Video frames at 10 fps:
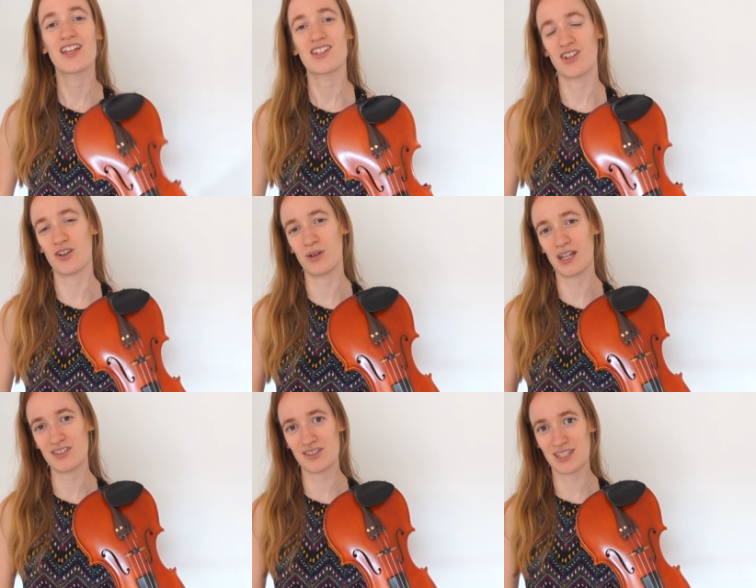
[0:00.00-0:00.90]
So
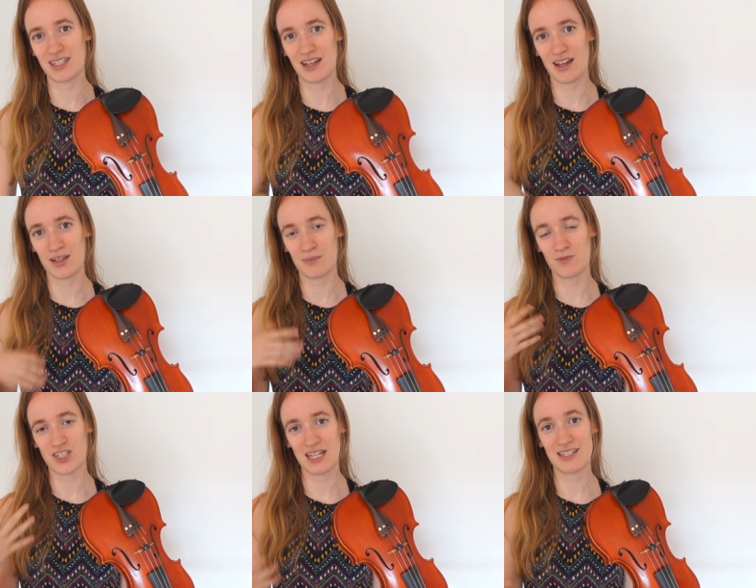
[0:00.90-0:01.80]
as you see I
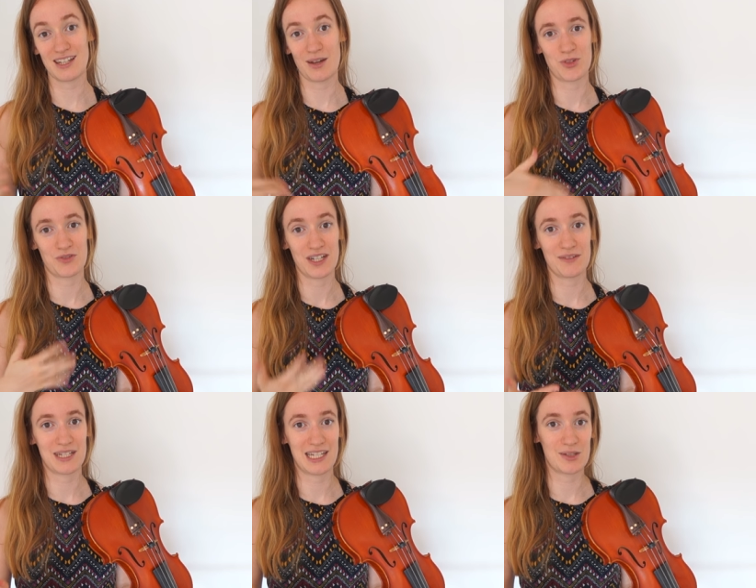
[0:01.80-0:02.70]
am changing up the
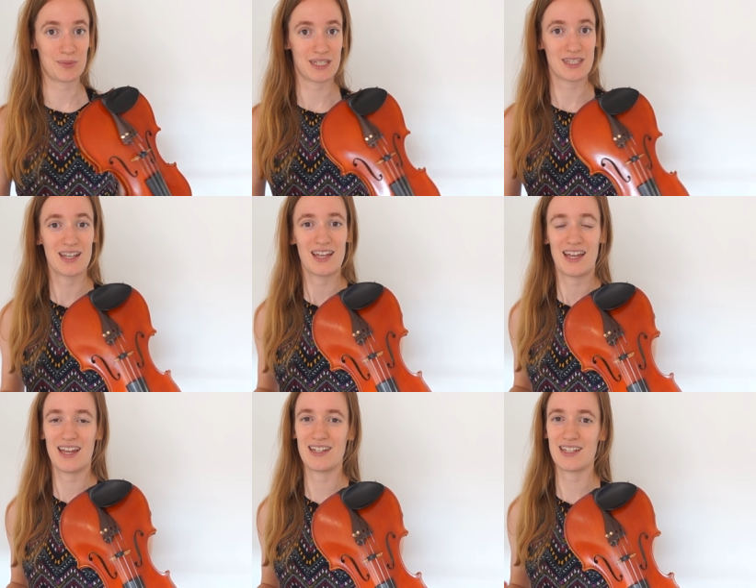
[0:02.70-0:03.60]
rhythm a little bit
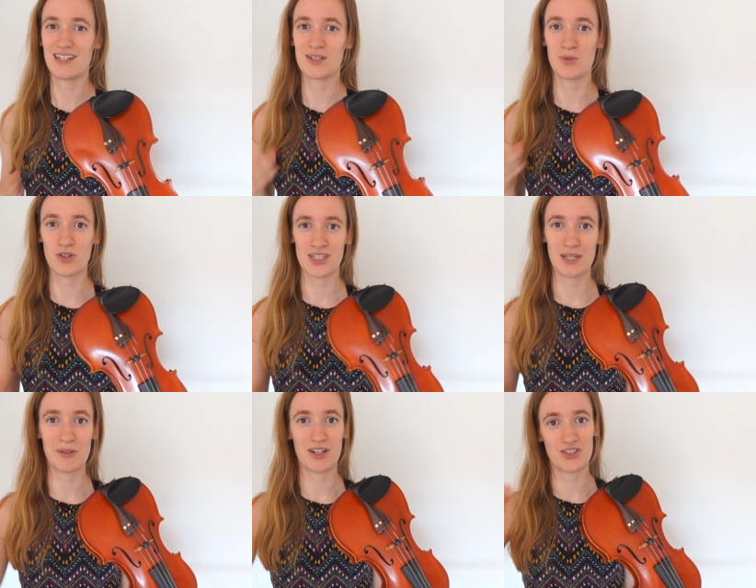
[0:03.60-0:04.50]
and it is more
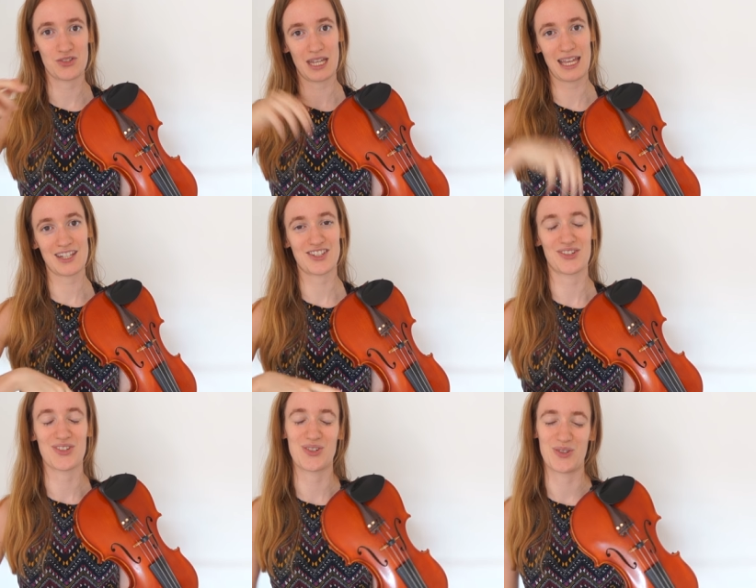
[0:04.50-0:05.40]
similar to the
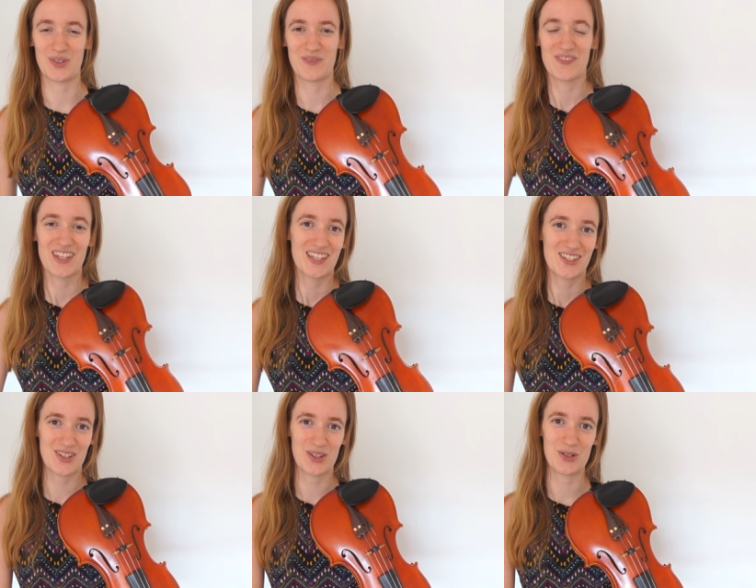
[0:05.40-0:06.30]
actual song.
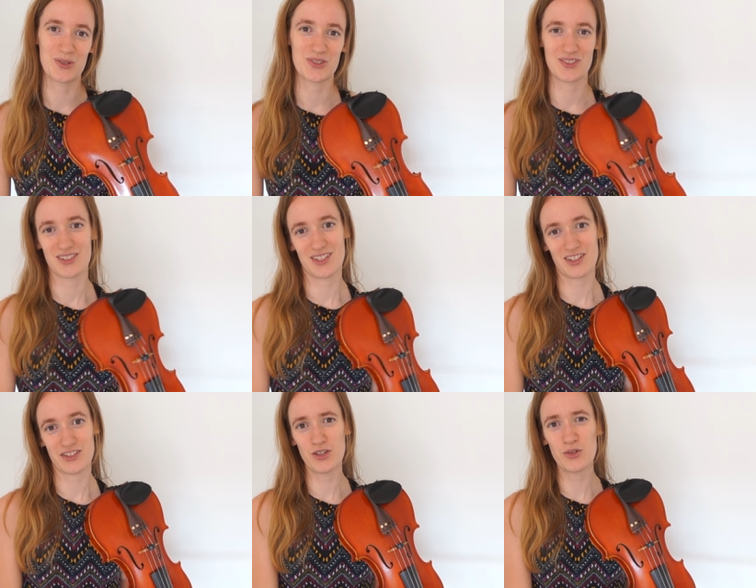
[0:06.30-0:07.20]
So
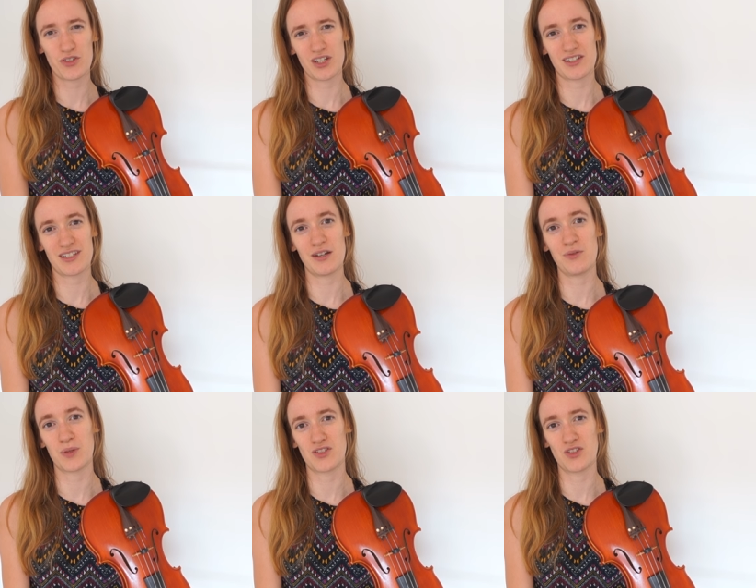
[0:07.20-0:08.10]
look for
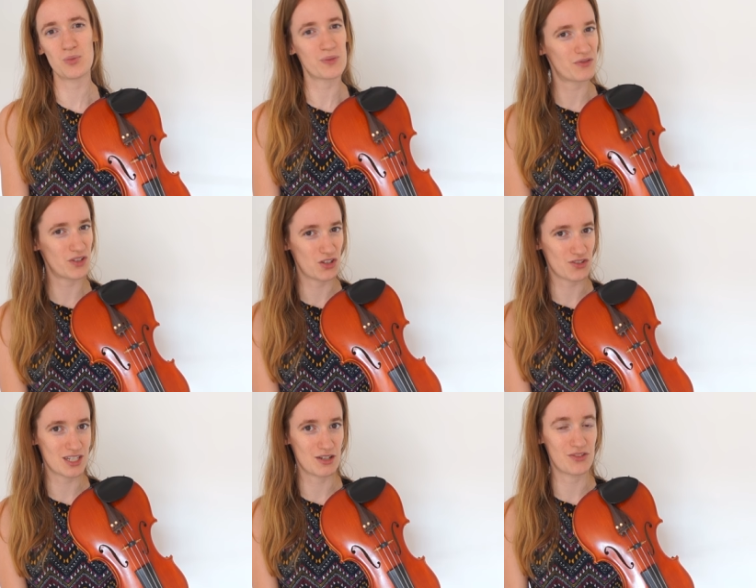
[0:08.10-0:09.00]
yourself what you prefer
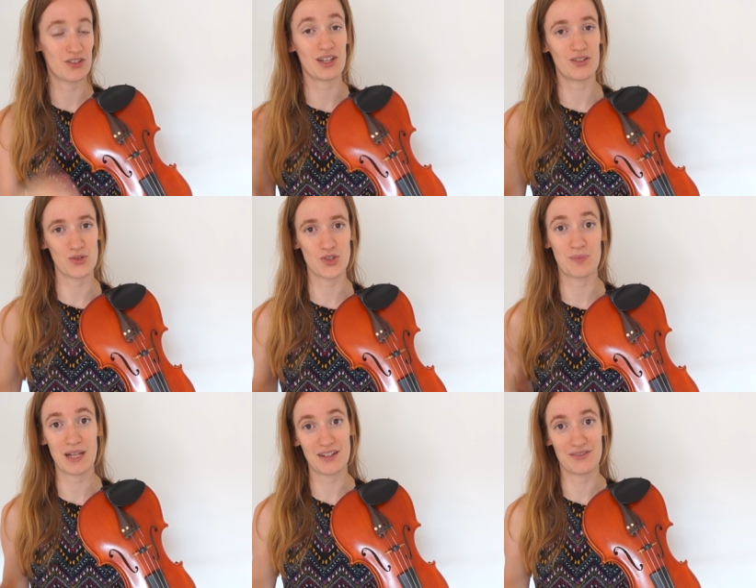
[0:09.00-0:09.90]
yourself. You can also
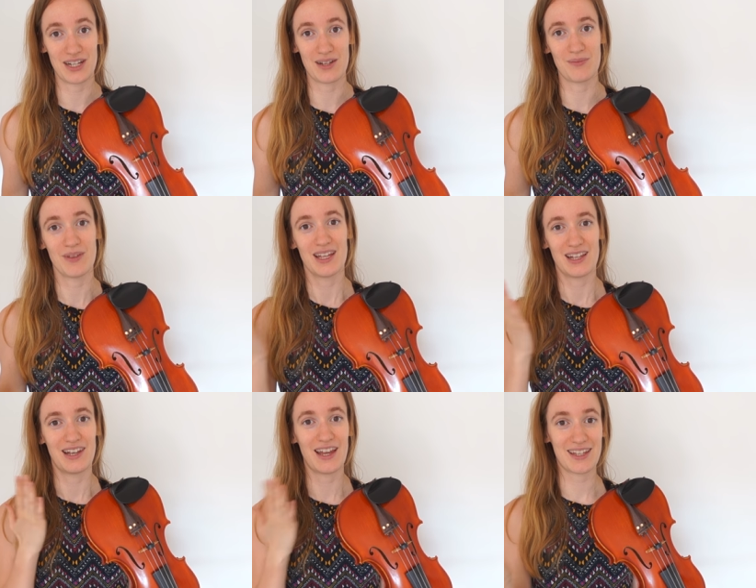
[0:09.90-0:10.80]
play the rhythm
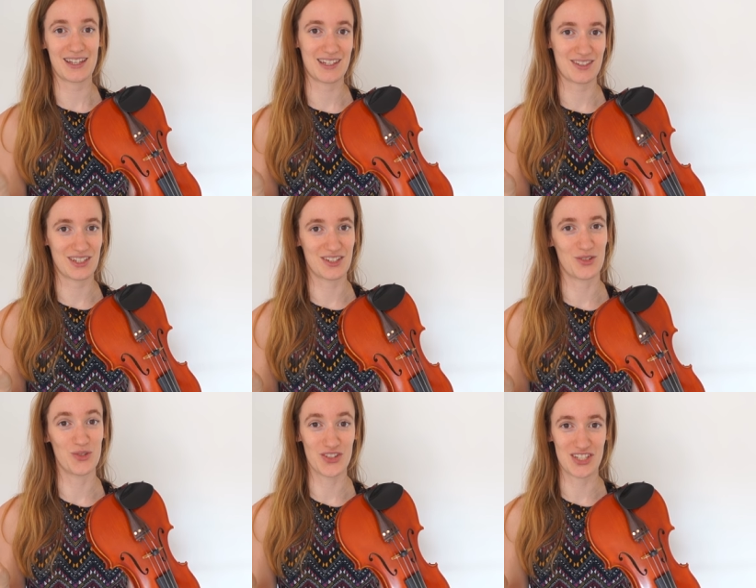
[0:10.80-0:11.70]
like it is
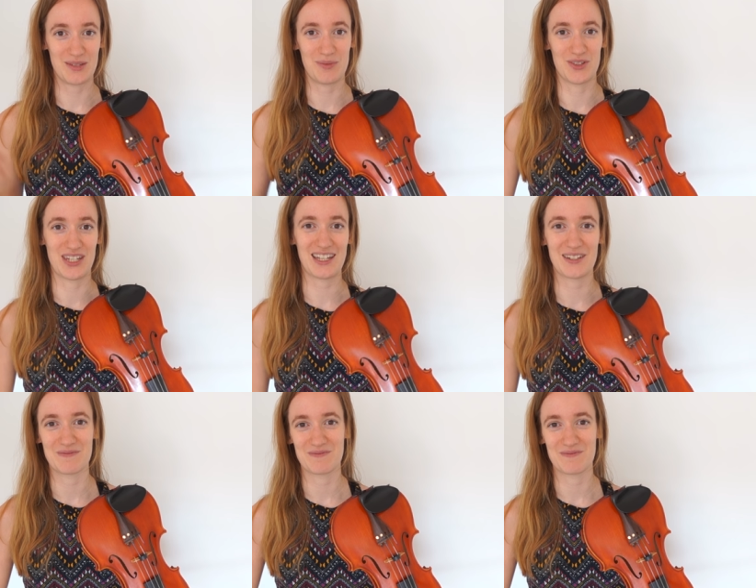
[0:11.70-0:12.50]
written on the sheet music.